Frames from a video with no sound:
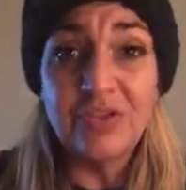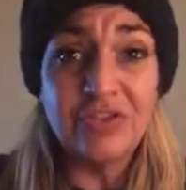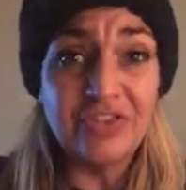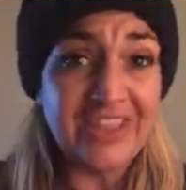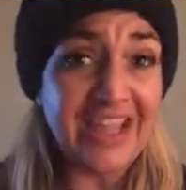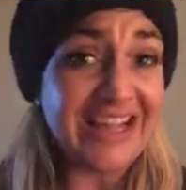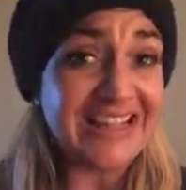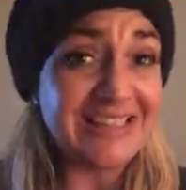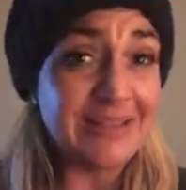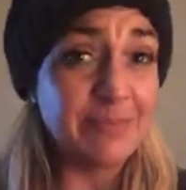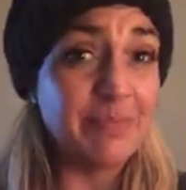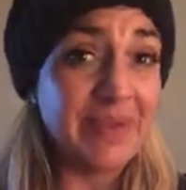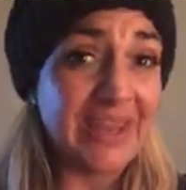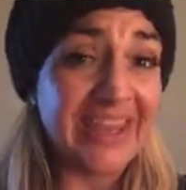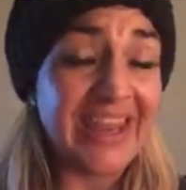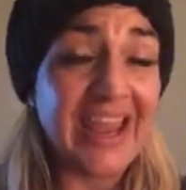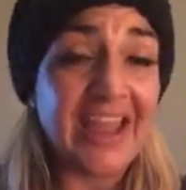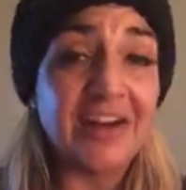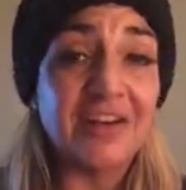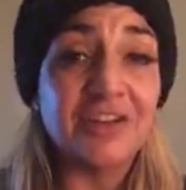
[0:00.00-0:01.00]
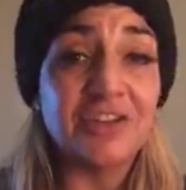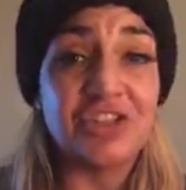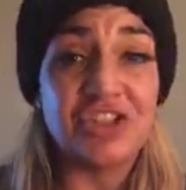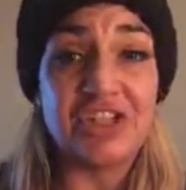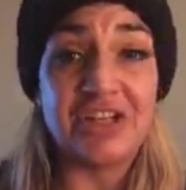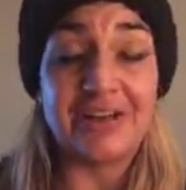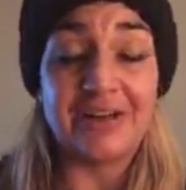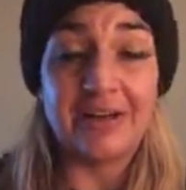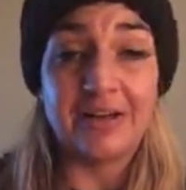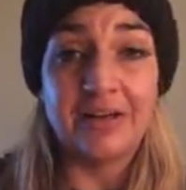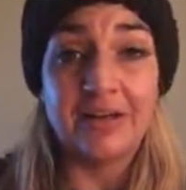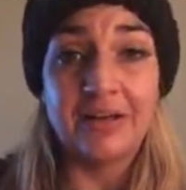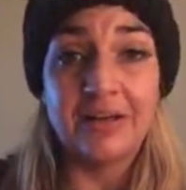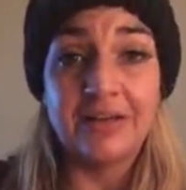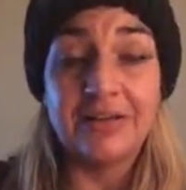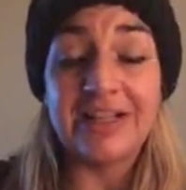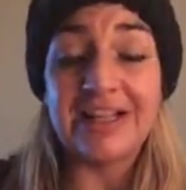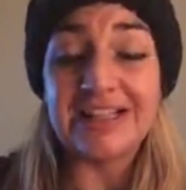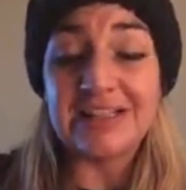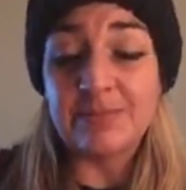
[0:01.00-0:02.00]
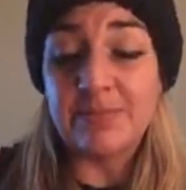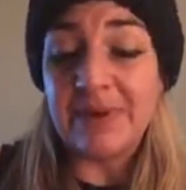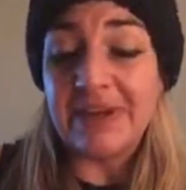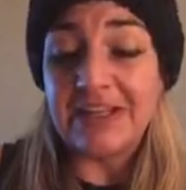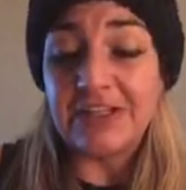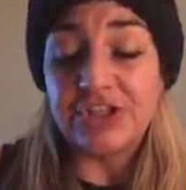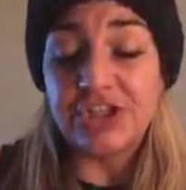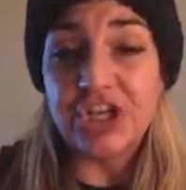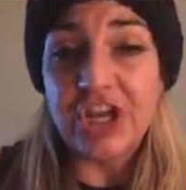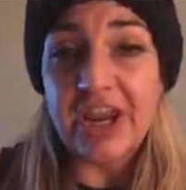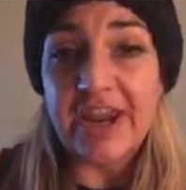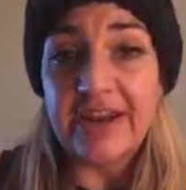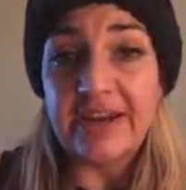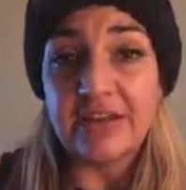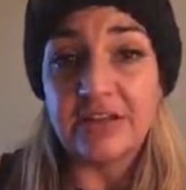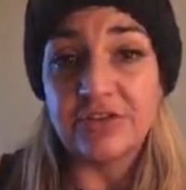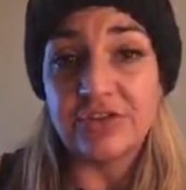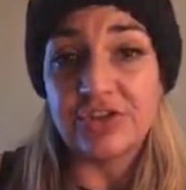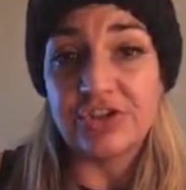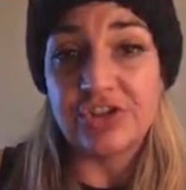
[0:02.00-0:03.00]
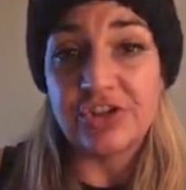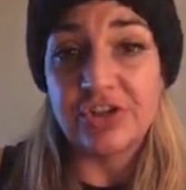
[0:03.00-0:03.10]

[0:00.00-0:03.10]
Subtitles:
That's big energy. That's big change.